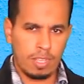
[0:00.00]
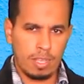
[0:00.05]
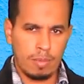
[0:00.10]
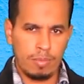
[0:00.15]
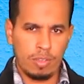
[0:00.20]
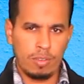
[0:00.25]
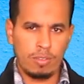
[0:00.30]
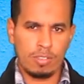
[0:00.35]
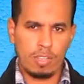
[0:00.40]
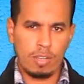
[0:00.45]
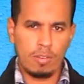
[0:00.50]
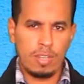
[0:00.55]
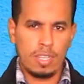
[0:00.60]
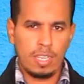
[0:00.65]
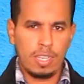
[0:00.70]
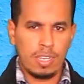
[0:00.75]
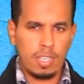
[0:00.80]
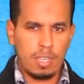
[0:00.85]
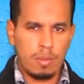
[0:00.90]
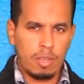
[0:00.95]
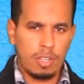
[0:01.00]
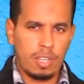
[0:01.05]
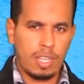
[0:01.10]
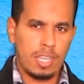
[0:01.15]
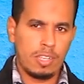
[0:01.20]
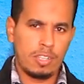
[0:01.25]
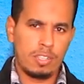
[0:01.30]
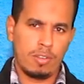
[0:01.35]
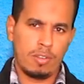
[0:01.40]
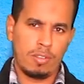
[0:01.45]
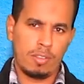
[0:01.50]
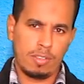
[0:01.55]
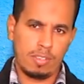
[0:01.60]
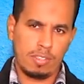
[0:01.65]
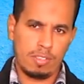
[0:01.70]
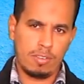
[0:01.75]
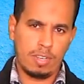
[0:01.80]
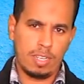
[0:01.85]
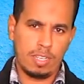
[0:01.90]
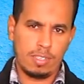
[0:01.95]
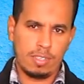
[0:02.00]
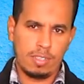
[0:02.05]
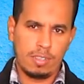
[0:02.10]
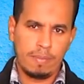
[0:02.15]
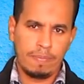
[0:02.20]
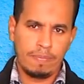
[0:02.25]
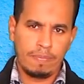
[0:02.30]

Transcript: can be used only in communication on the street,